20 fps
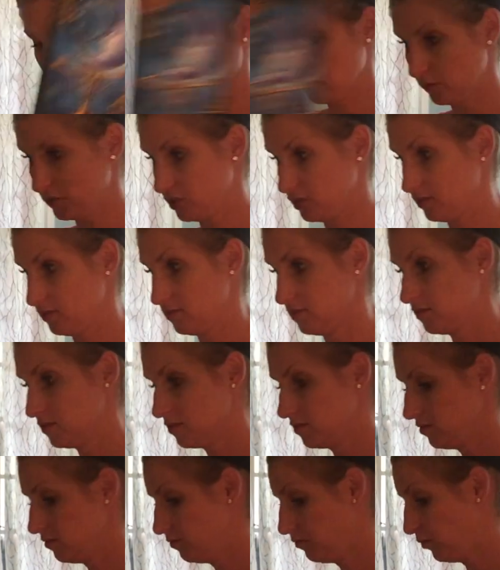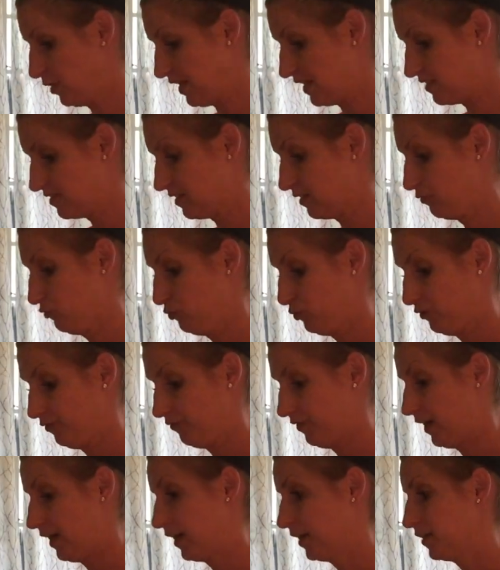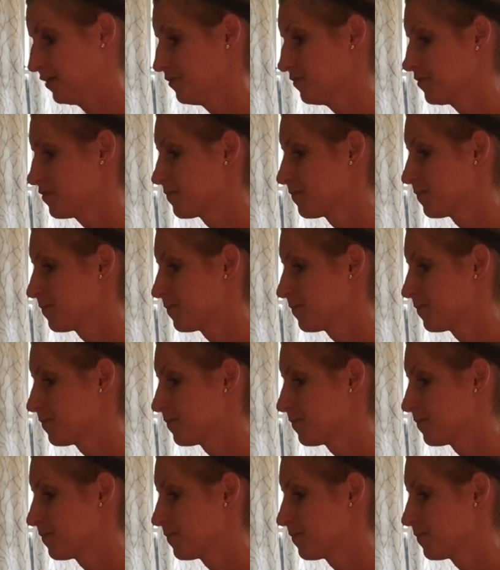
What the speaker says: which breaks down to a 5.